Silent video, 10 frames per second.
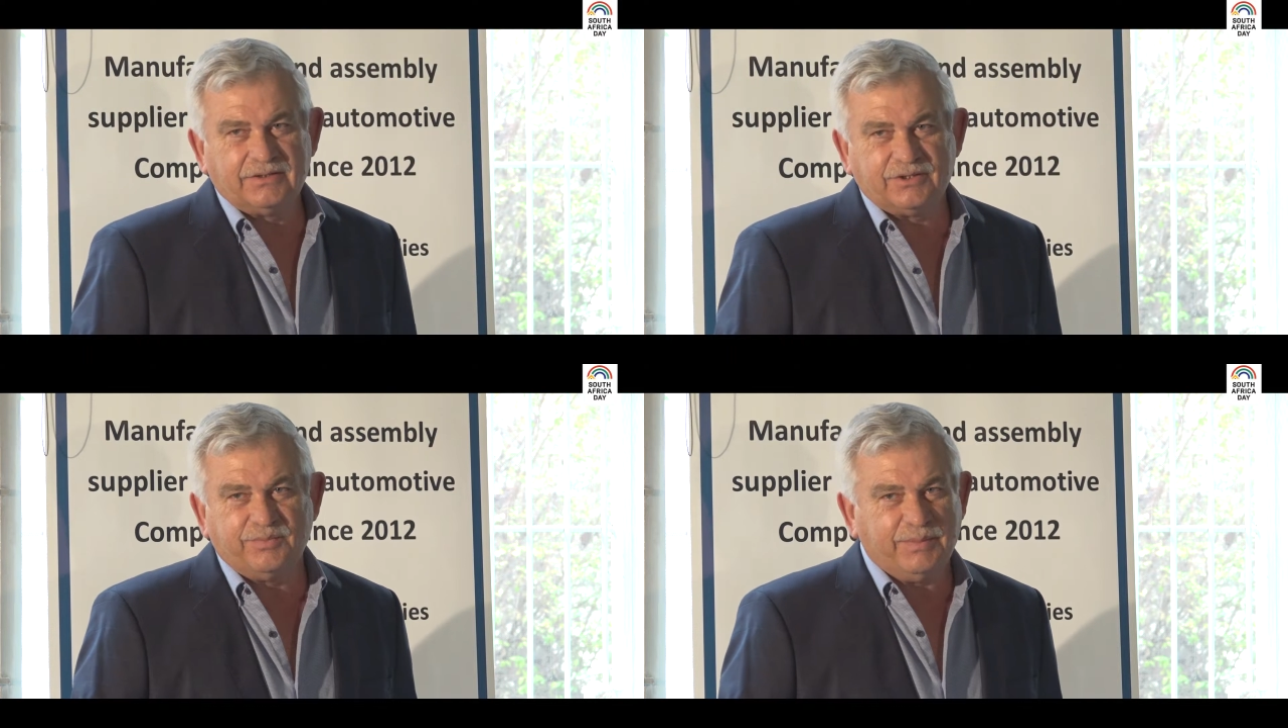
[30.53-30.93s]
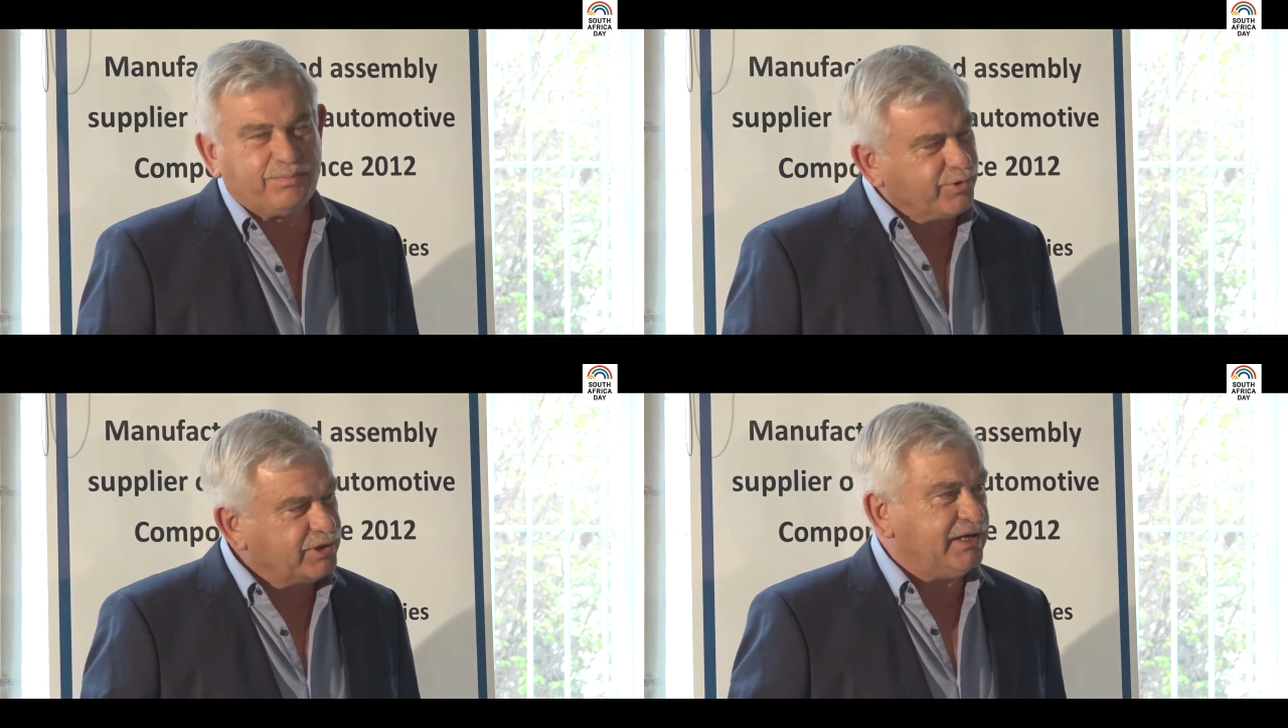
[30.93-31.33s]
To be
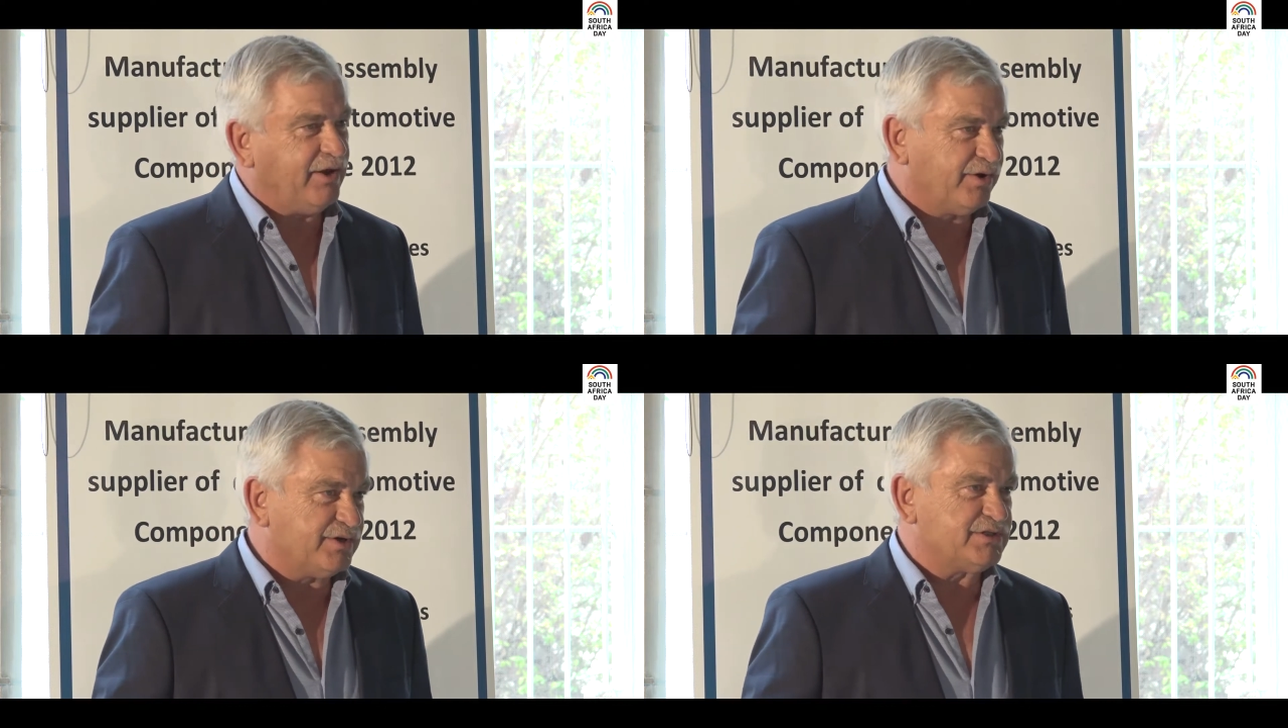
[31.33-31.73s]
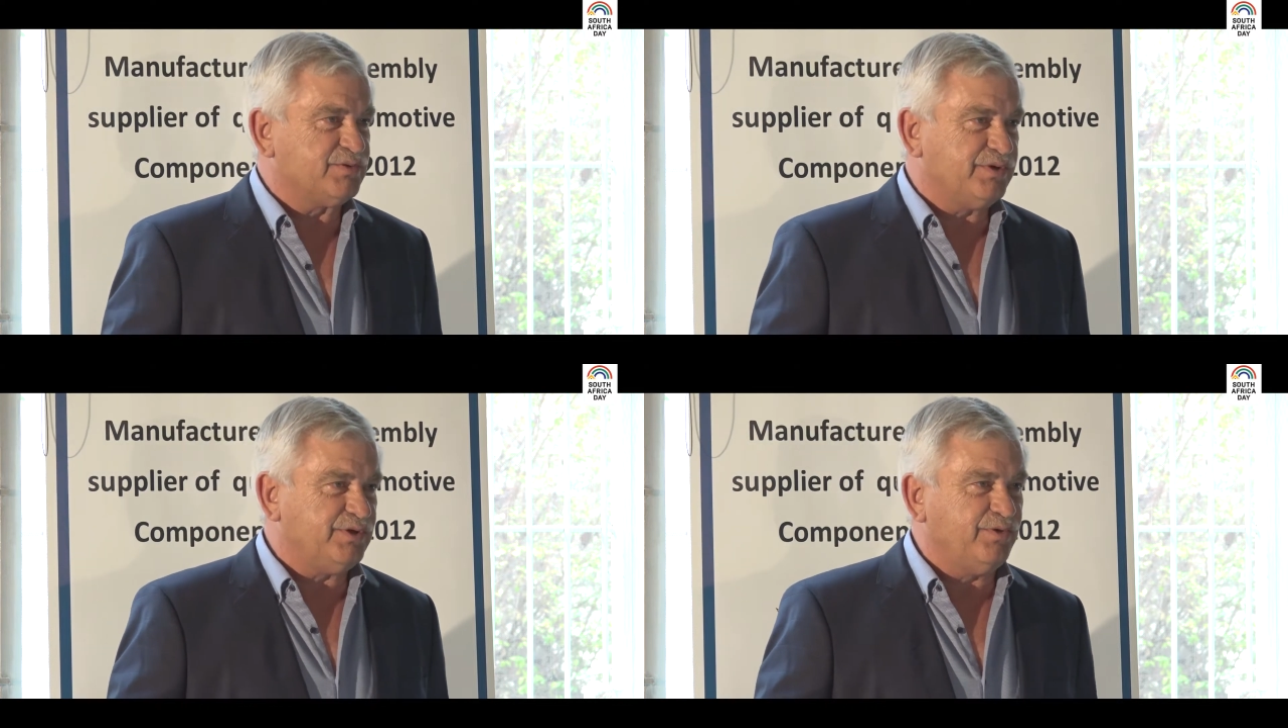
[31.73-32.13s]
brutally honest
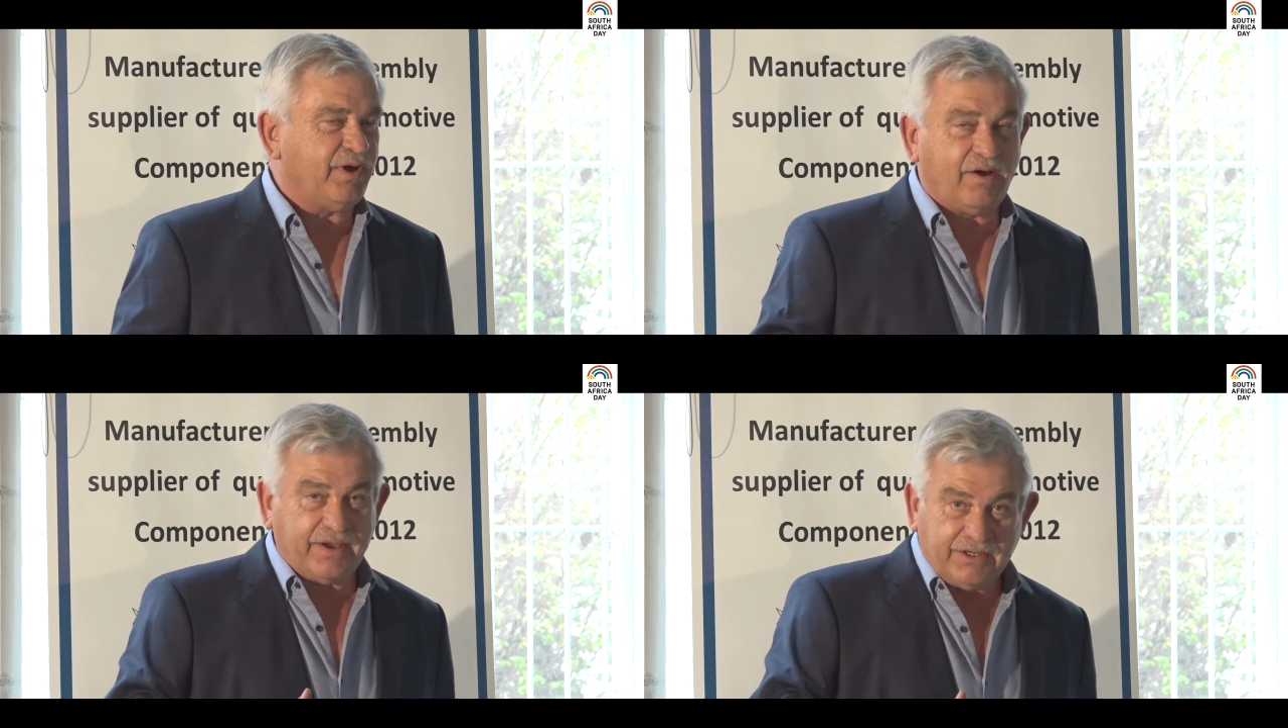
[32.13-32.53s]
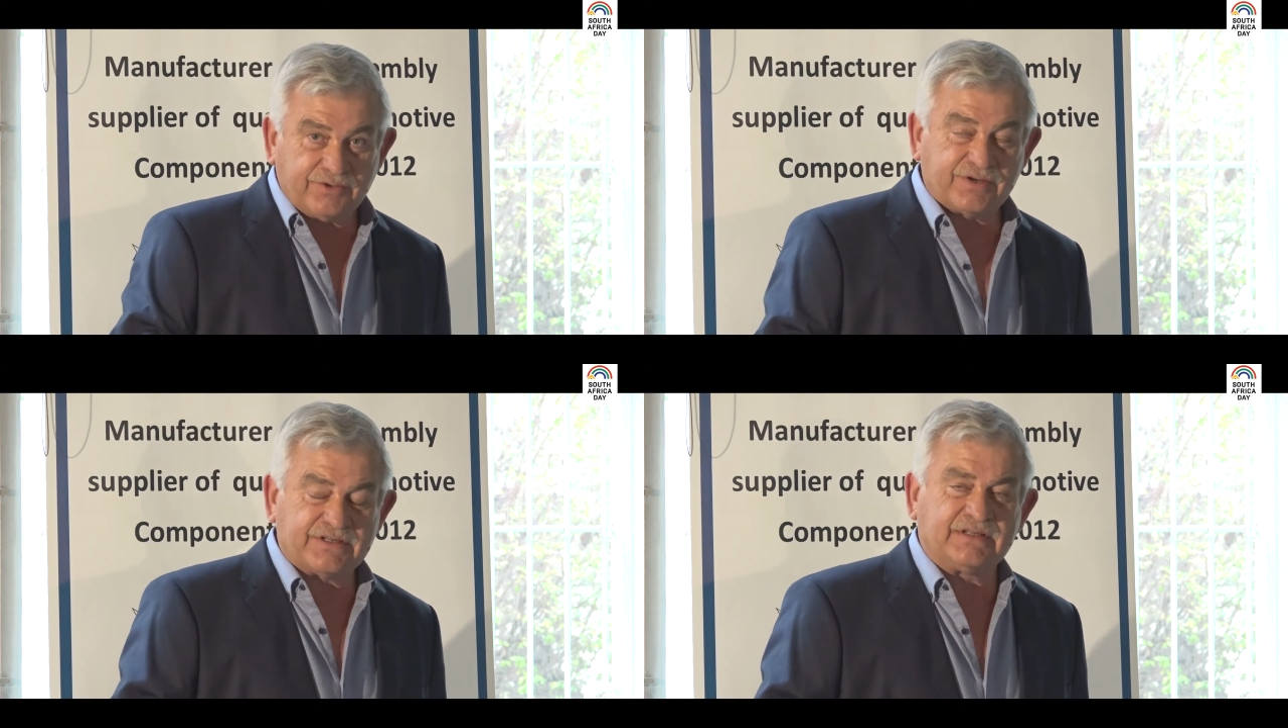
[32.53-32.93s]
with you, our
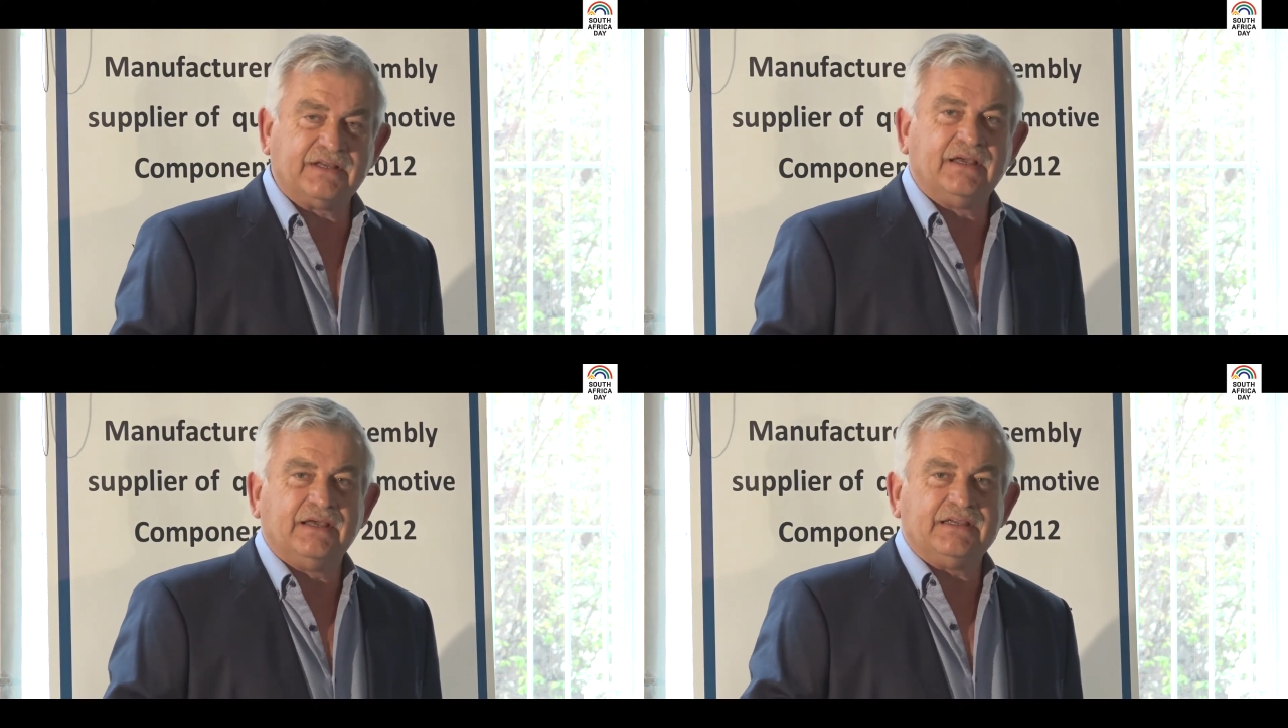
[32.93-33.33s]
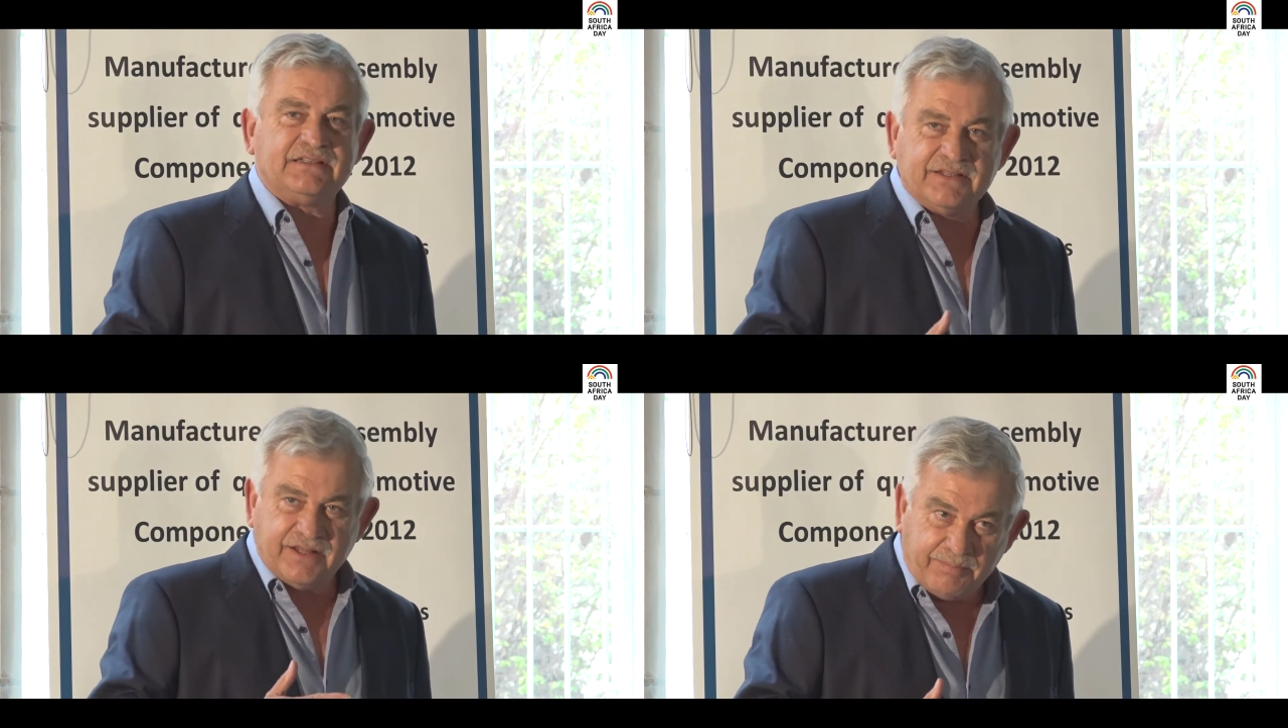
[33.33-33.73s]
interest
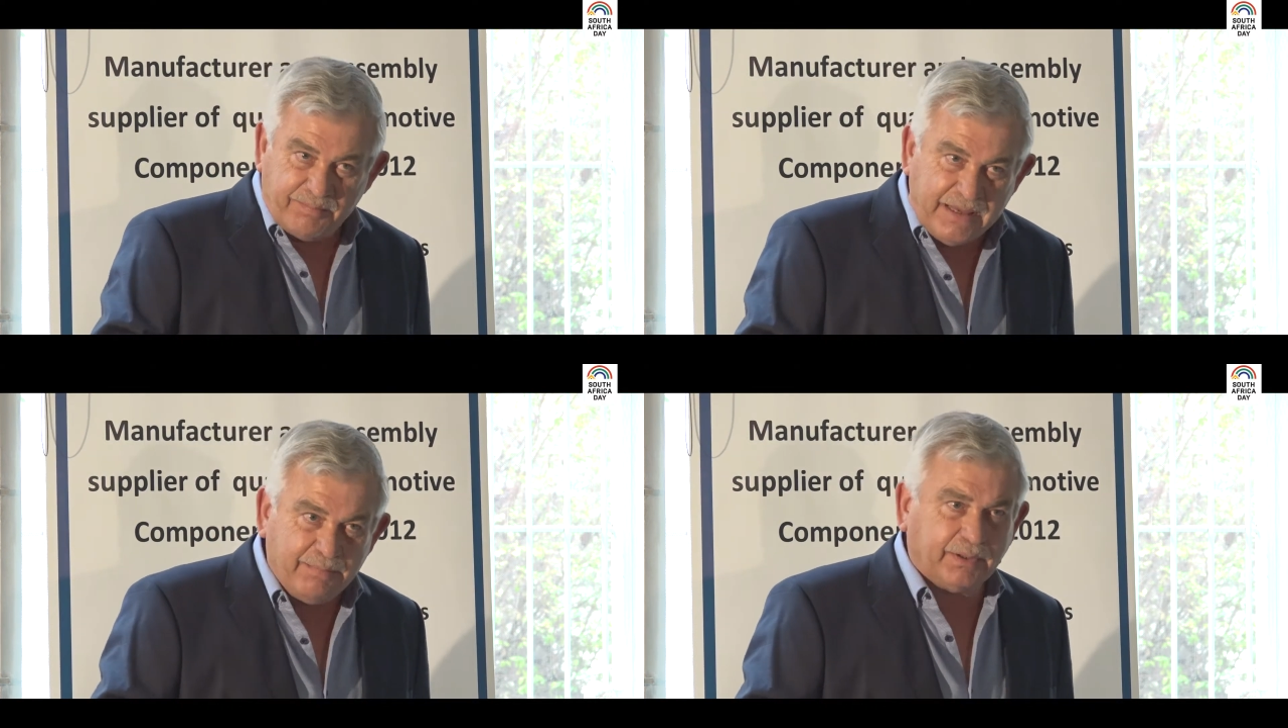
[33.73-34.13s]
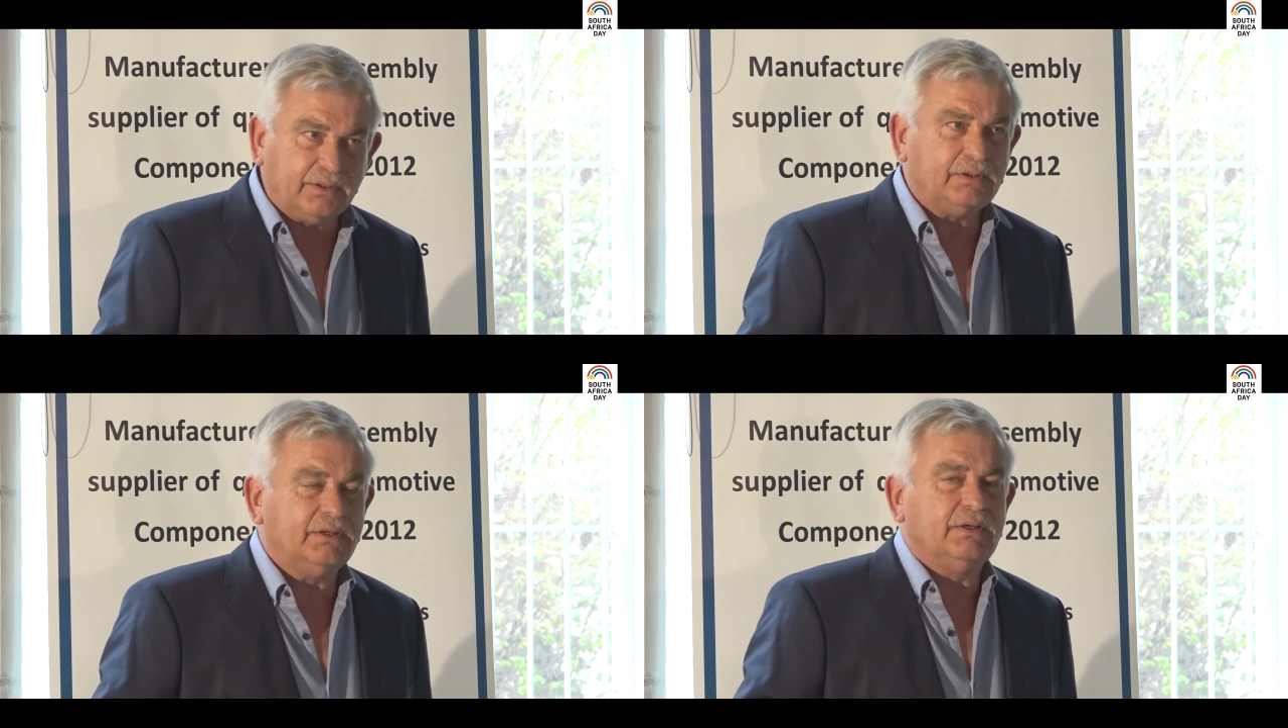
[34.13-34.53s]
is in the
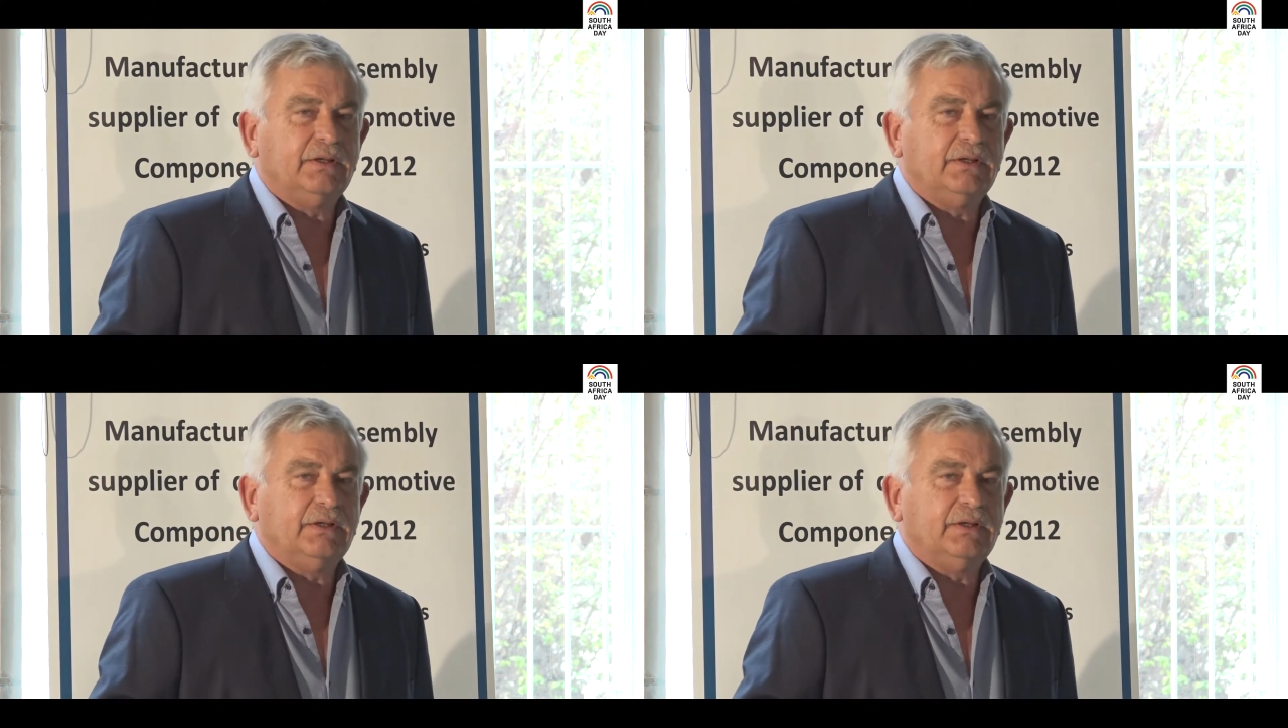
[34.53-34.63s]
people,